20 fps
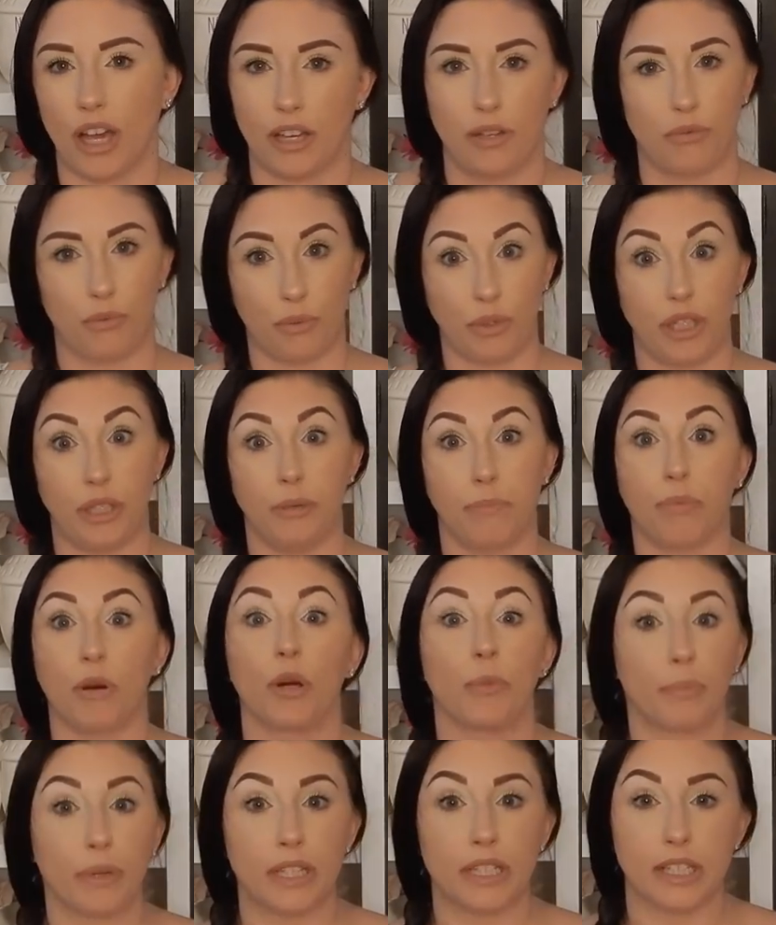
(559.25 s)
I can
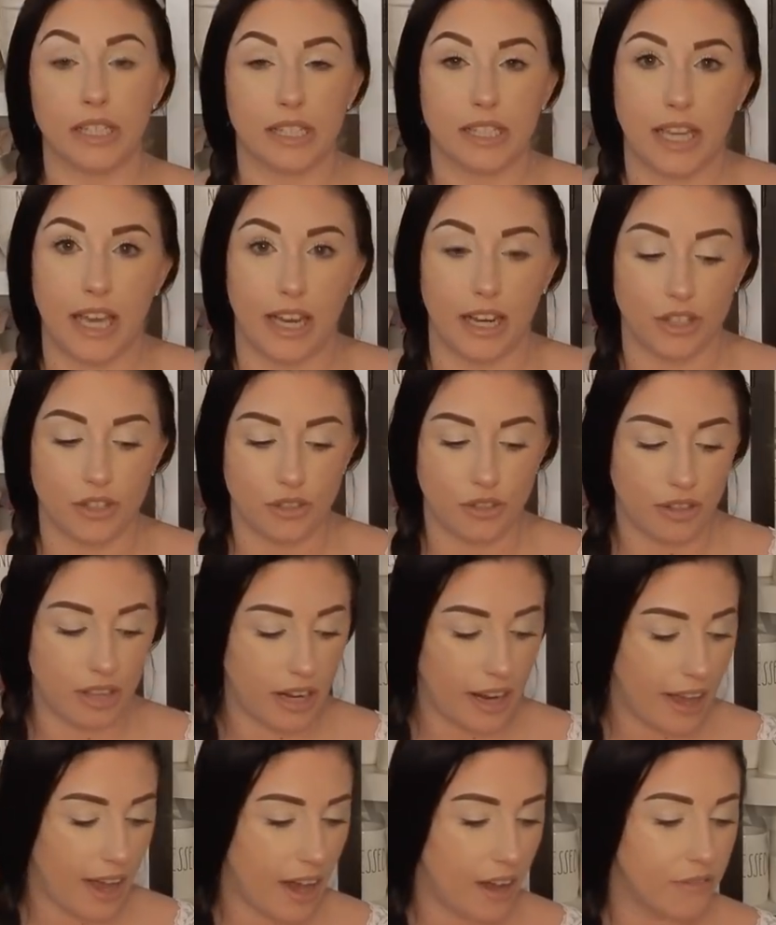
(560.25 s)
repurpose this canister
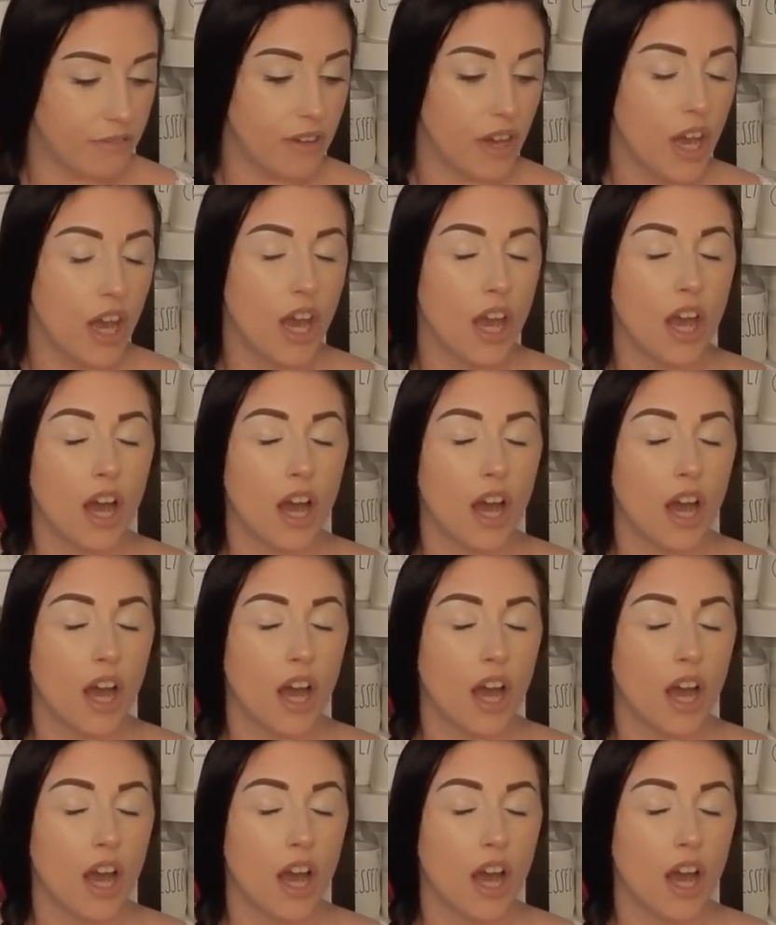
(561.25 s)
that I have.